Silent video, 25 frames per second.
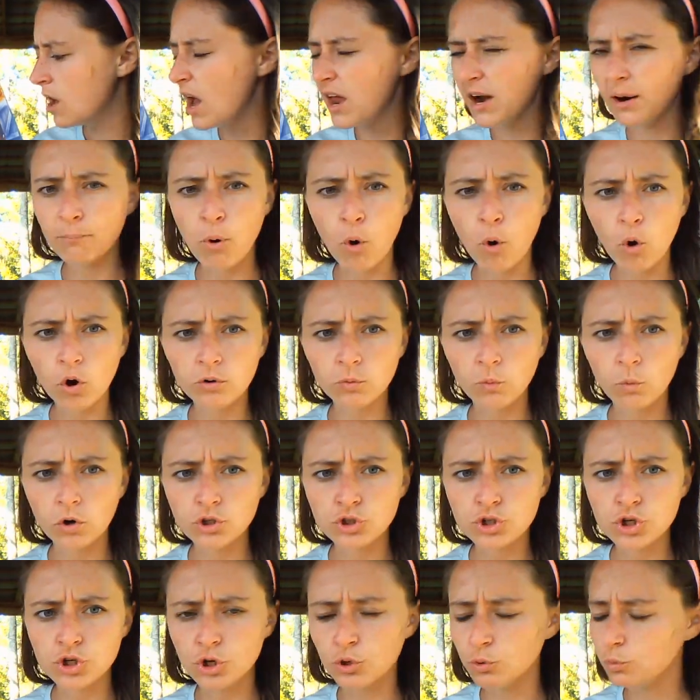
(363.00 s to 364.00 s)
An important
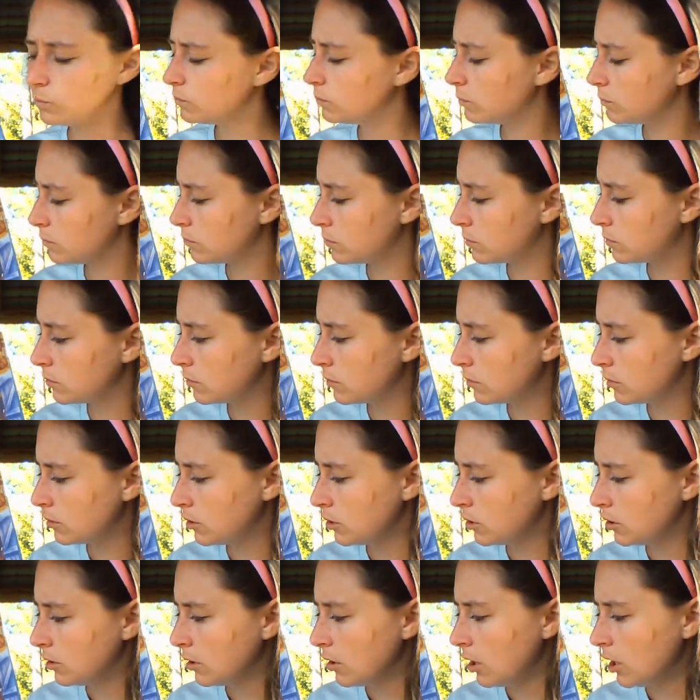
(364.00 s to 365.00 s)
one, too.
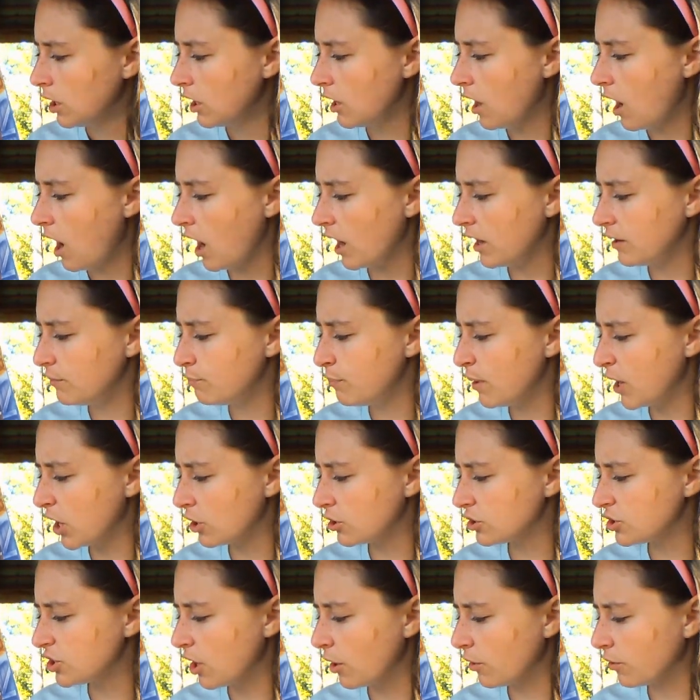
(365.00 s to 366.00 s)
I'd
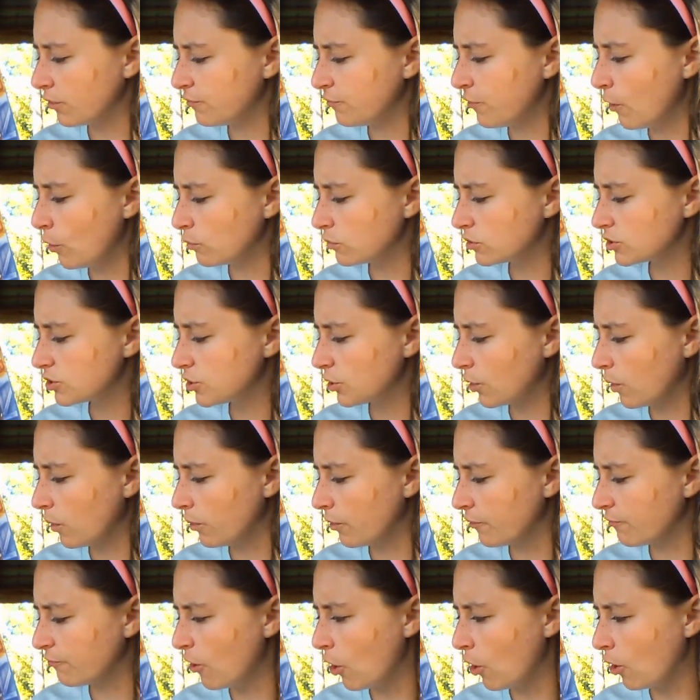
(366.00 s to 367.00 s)
better tell the folks
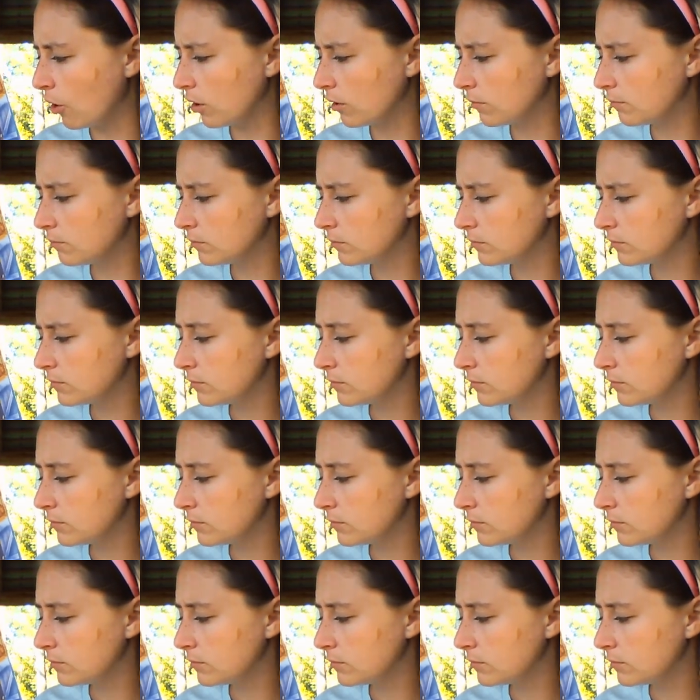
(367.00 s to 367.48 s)
on the farm."